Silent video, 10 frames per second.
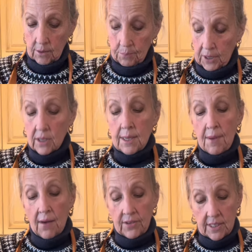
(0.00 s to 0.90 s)
because I'm
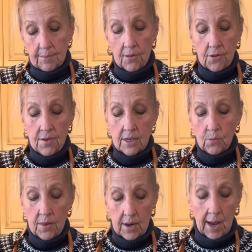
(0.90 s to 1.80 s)
having some other things
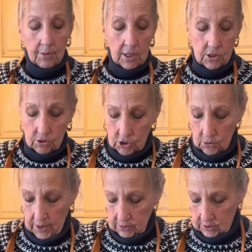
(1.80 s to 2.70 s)
with it, I'm going to do 2
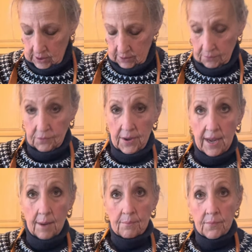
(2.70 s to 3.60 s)
ounces of
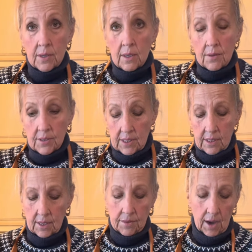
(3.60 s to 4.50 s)
ham. This is
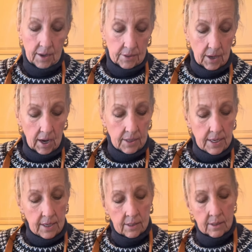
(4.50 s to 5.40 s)
a
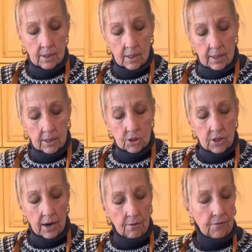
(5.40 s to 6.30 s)
honey,
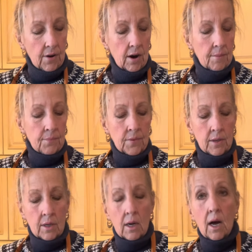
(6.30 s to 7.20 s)
Hillshire Farm
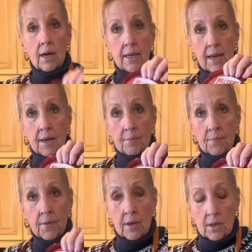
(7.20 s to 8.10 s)
honey ham.
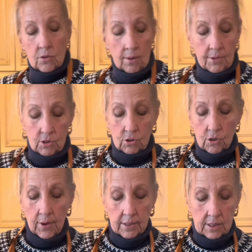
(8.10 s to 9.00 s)
So I'm going to do 2
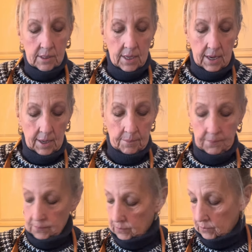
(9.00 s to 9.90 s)
ounces of ham.
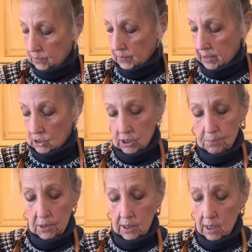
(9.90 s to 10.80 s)
I just
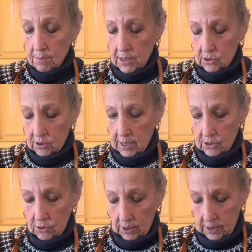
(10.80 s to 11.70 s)
put a little mustard, as
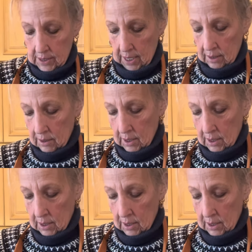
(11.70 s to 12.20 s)
you could tell.